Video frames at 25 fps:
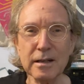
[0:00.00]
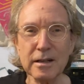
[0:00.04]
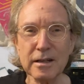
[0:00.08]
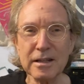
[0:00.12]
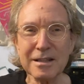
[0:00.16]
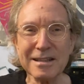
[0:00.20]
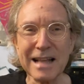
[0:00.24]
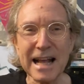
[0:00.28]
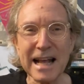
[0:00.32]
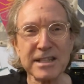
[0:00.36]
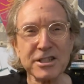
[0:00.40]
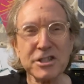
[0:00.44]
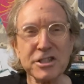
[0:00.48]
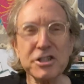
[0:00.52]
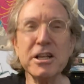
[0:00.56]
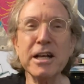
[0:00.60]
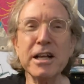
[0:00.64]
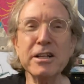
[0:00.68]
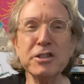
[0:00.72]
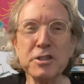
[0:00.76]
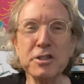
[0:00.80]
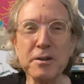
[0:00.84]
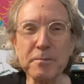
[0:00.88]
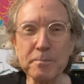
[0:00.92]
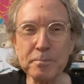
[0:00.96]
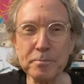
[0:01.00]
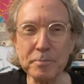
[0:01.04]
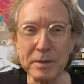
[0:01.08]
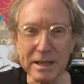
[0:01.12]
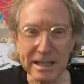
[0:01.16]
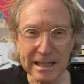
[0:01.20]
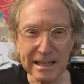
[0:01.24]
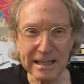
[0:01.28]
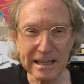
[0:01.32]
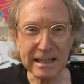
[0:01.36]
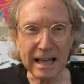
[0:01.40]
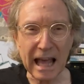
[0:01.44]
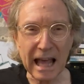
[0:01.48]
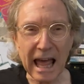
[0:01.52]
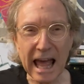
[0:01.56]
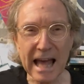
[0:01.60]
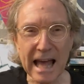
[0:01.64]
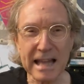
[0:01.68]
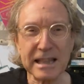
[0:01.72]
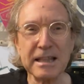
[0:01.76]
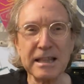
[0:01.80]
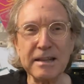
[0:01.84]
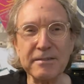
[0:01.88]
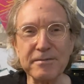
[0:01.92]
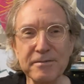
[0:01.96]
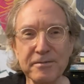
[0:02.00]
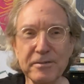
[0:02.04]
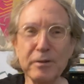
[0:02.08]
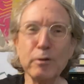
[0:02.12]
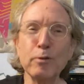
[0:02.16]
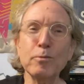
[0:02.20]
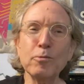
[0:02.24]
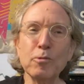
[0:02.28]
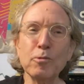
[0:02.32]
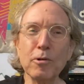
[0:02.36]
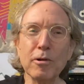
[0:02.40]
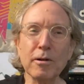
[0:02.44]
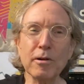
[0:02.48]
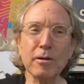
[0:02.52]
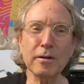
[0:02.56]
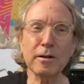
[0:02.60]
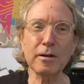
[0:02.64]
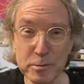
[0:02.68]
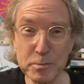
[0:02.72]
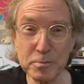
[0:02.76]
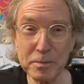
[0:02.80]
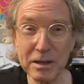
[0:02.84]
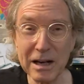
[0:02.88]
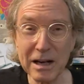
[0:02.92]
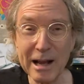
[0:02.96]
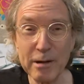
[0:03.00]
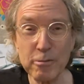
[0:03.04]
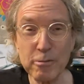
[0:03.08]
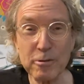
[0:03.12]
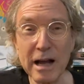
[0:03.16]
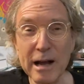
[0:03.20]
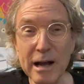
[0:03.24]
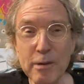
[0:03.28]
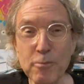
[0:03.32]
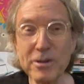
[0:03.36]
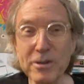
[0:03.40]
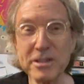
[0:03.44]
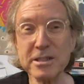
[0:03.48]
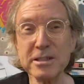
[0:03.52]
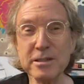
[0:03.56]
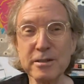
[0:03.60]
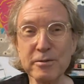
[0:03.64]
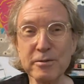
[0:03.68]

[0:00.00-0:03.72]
that sense of being at the Fillmore, but I went to the